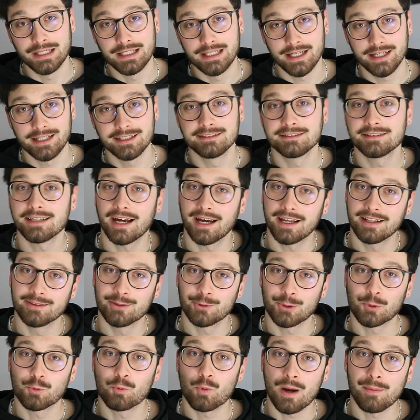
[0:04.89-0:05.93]
days and
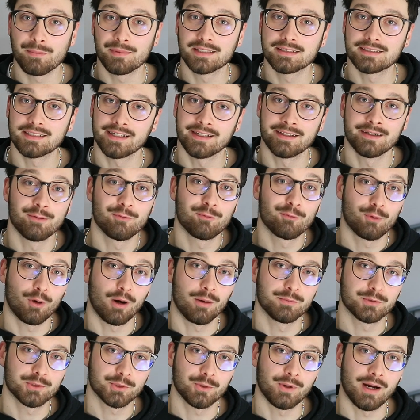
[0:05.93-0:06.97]
learn web design
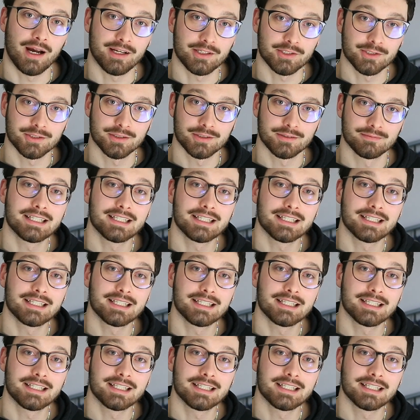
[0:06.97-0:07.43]
from scratch.